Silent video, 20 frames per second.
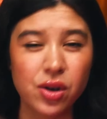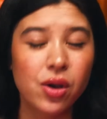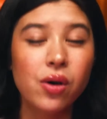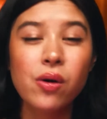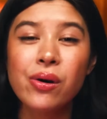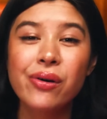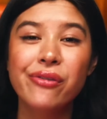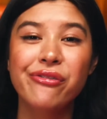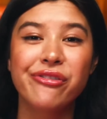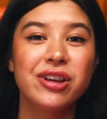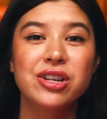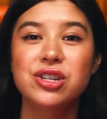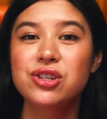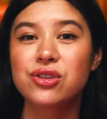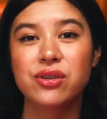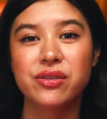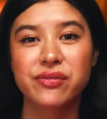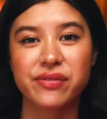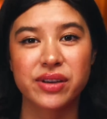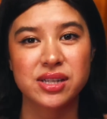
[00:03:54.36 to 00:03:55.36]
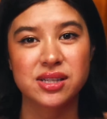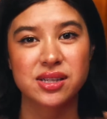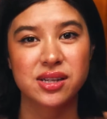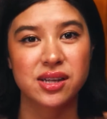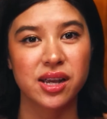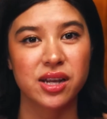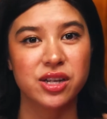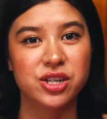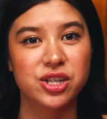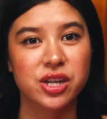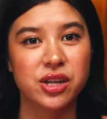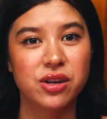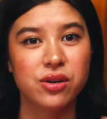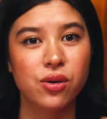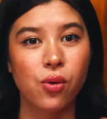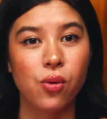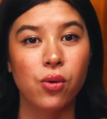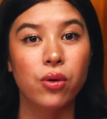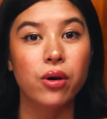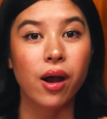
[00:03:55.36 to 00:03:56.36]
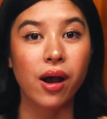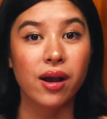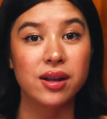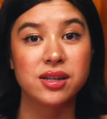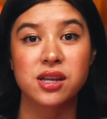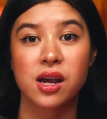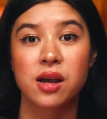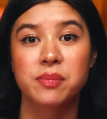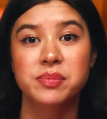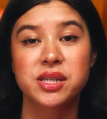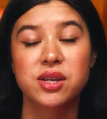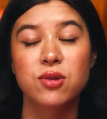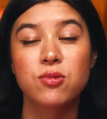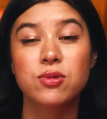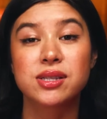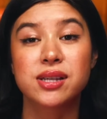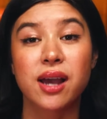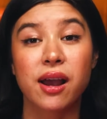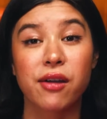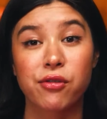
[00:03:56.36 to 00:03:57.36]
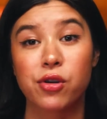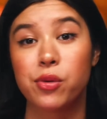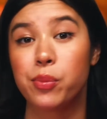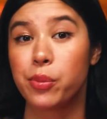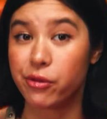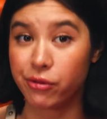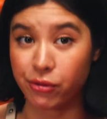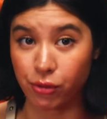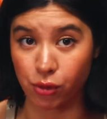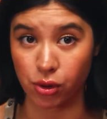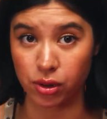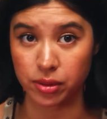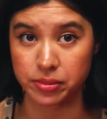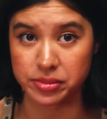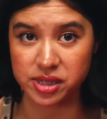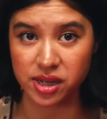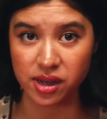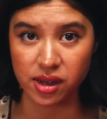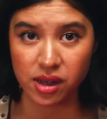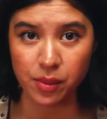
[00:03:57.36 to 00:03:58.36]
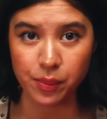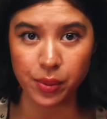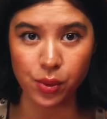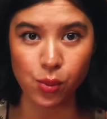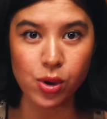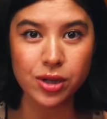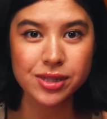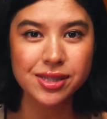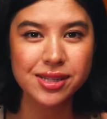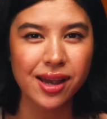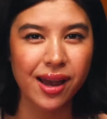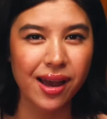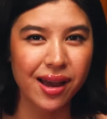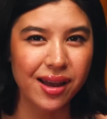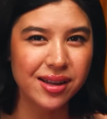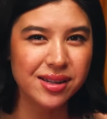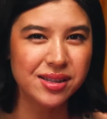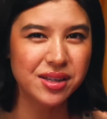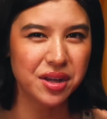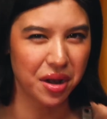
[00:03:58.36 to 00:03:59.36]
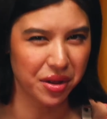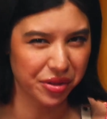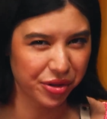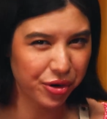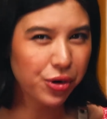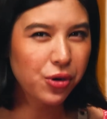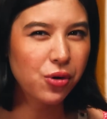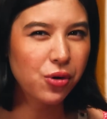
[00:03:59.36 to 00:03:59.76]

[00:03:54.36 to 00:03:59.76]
No official investigation or autopsy was ever performed, but once Ed's other